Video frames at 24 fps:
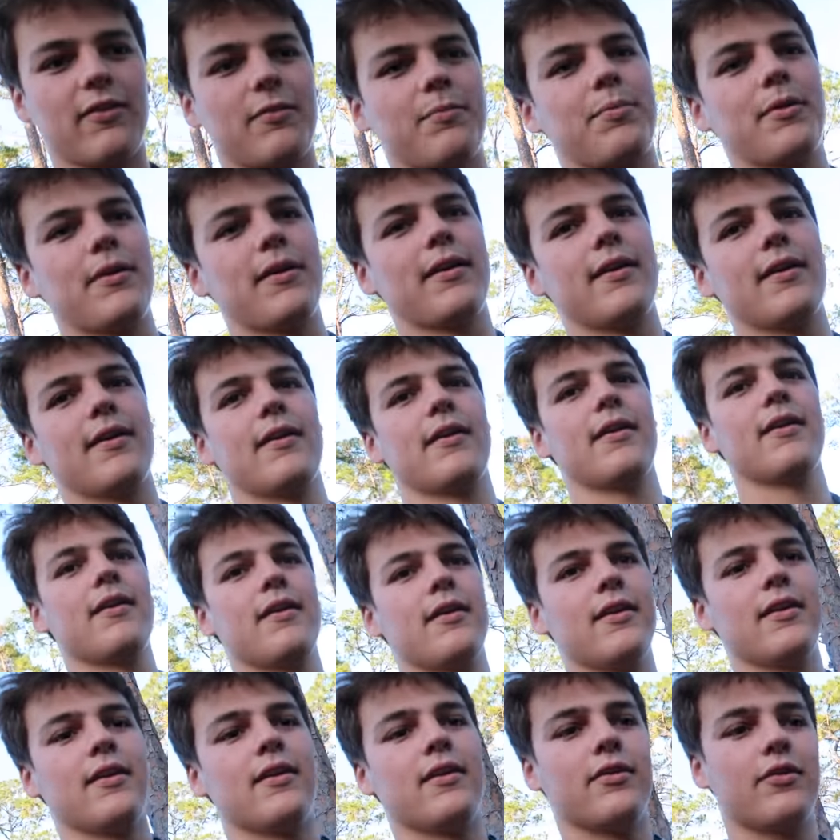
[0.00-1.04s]
this pond.
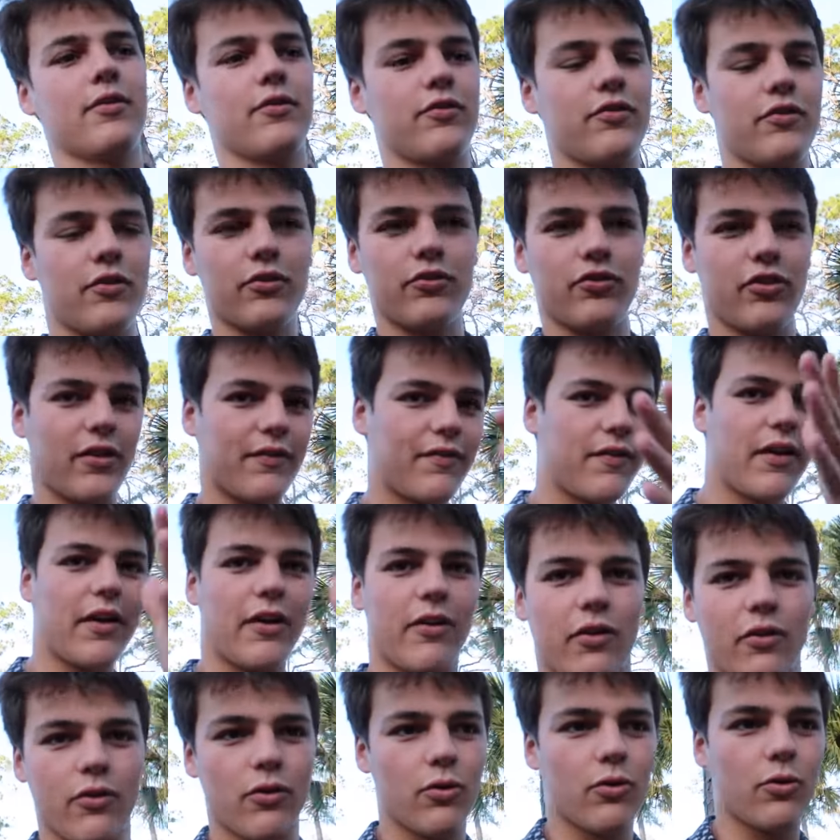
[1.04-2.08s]
They're still trying to find
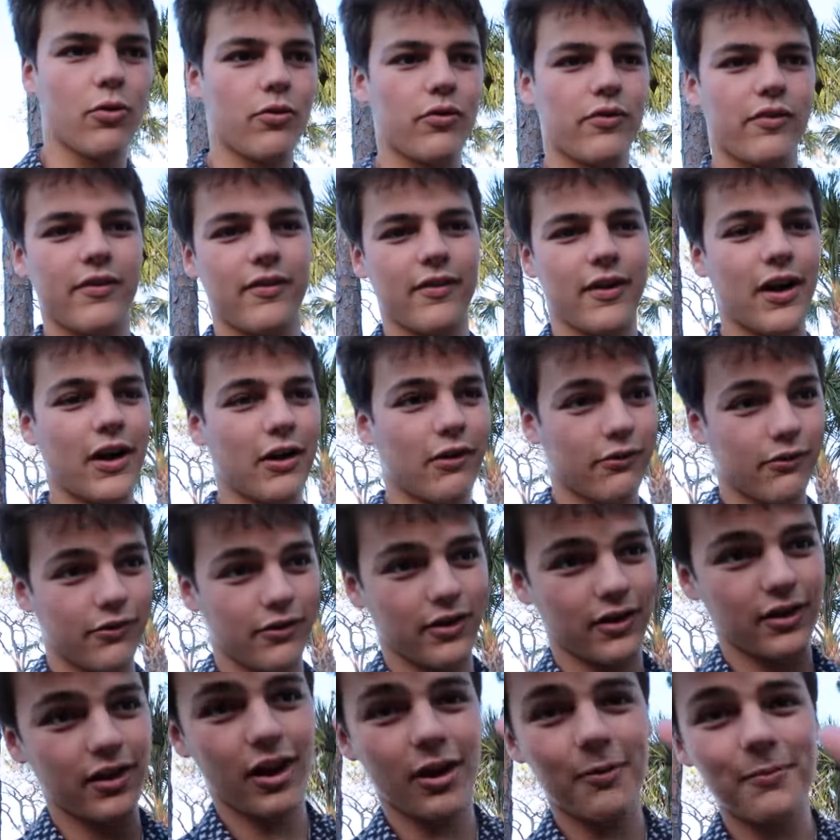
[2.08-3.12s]
all the holes. This otter's
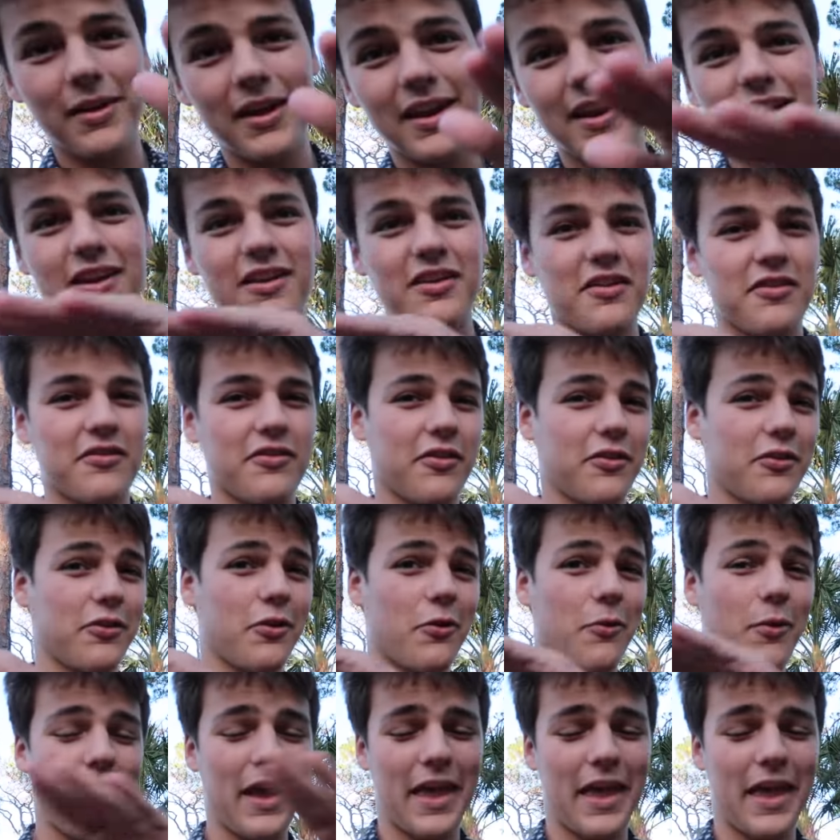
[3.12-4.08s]
gonna come in and it's gonna go